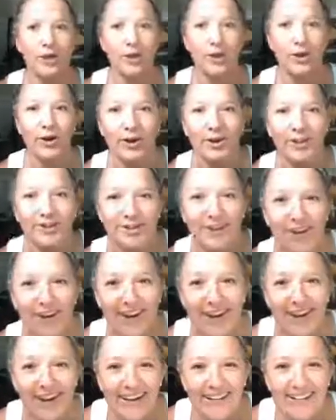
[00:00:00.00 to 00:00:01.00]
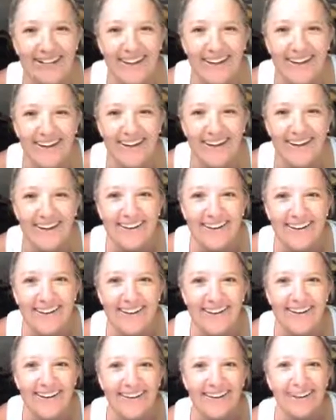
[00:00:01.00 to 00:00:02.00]
You are good. Sorry, guys.
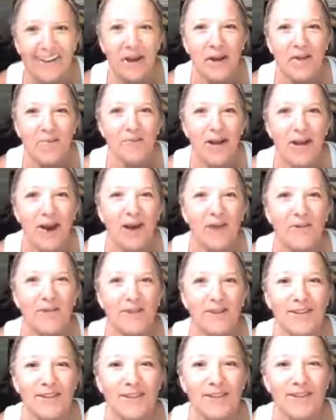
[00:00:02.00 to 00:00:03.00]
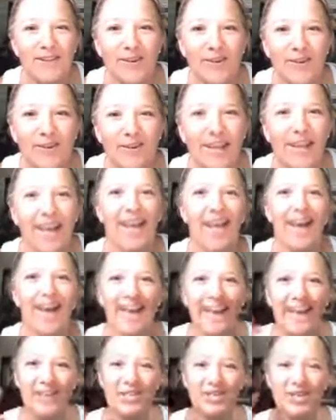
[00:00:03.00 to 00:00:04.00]
Oh, Melissa, totally.
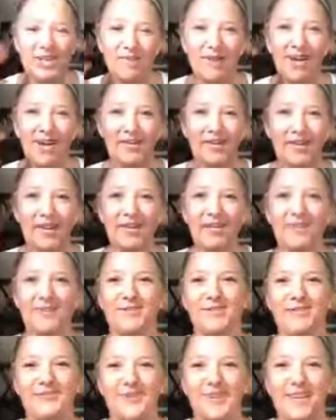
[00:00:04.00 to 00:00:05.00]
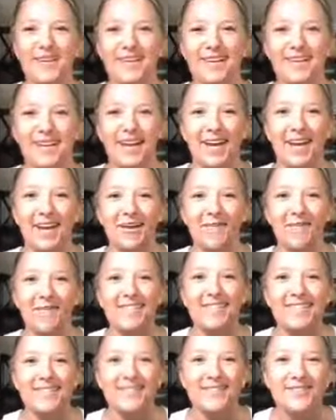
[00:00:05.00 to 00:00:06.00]
Hey, Jamie, how are you doing?
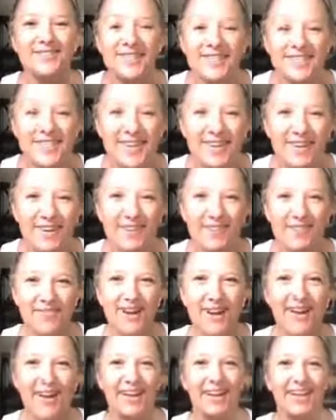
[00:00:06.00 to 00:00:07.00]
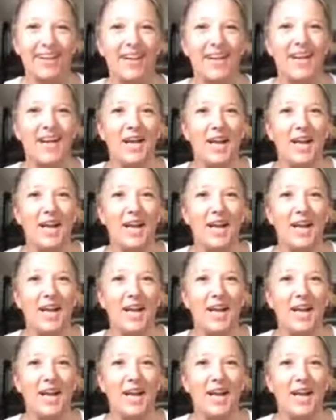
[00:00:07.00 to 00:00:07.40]
Missed you today, my friend.